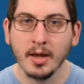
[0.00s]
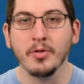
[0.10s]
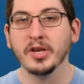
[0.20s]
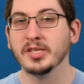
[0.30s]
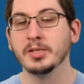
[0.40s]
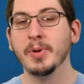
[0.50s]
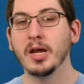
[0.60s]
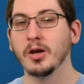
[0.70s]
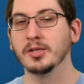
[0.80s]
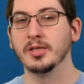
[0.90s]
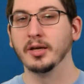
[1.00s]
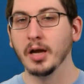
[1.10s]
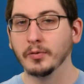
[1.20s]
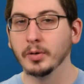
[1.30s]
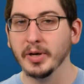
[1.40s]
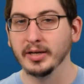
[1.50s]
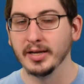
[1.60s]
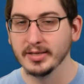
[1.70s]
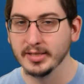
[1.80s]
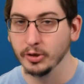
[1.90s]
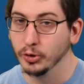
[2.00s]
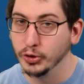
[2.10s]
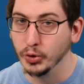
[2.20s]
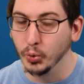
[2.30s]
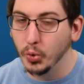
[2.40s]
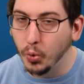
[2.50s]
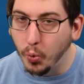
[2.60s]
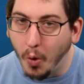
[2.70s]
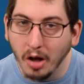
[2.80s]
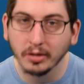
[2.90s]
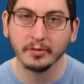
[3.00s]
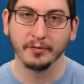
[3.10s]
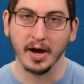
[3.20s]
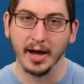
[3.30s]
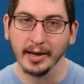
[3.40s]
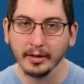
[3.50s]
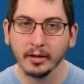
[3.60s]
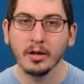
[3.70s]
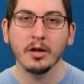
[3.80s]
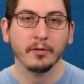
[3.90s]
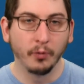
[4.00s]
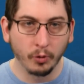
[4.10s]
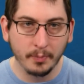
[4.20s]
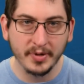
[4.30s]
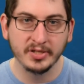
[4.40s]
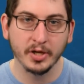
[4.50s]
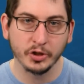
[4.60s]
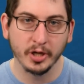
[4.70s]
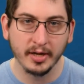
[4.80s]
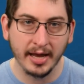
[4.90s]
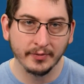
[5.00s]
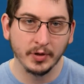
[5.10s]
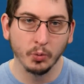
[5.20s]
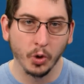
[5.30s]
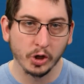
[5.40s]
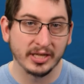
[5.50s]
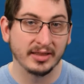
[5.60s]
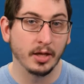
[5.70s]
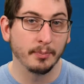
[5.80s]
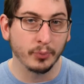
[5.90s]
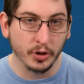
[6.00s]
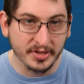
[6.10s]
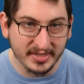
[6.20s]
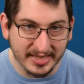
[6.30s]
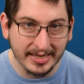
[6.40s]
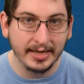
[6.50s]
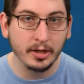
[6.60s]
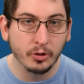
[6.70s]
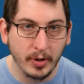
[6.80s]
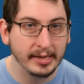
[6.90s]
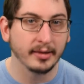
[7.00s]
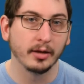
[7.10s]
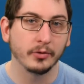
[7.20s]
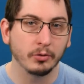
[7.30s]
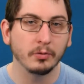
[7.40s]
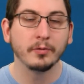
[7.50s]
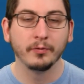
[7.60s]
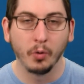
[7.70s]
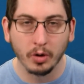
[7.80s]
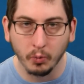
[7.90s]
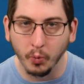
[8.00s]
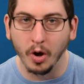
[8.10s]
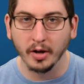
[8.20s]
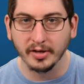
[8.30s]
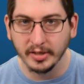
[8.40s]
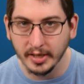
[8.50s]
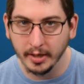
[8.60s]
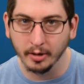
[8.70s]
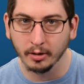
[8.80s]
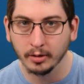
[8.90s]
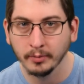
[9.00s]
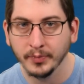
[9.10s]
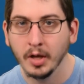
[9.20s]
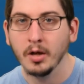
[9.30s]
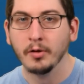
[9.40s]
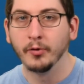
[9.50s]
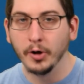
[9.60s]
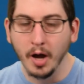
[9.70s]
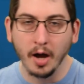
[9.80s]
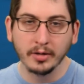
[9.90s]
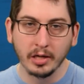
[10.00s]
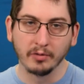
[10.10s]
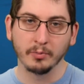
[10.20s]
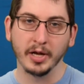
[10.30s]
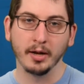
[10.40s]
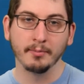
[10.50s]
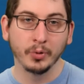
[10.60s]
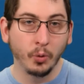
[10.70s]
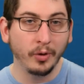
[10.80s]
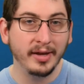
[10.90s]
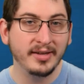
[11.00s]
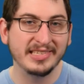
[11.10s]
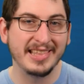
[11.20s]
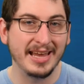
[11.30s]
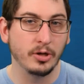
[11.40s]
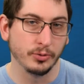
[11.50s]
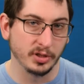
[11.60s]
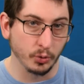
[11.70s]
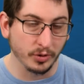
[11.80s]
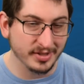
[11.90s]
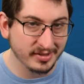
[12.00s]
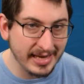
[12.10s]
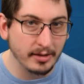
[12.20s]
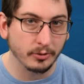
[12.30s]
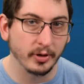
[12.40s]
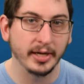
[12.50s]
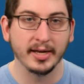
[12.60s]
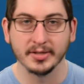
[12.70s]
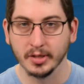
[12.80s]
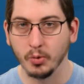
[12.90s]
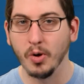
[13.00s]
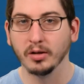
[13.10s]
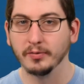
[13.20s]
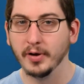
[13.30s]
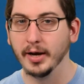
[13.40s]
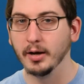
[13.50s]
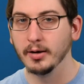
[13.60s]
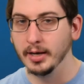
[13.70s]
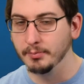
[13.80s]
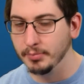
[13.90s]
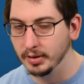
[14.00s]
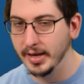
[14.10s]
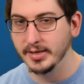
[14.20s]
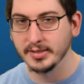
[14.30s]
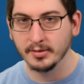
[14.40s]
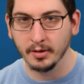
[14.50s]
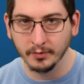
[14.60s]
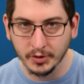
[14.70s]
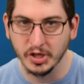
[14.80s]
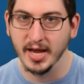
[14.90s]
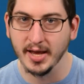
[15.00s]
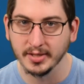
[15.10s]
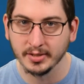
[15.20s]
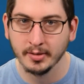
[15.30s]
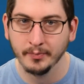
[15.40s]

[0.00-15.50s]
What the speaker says: This is because the government considers you qualified for a position if you worked at the preceding grade level for 1 year. For non-government employees, they use your salary as the qualifier in place of GS.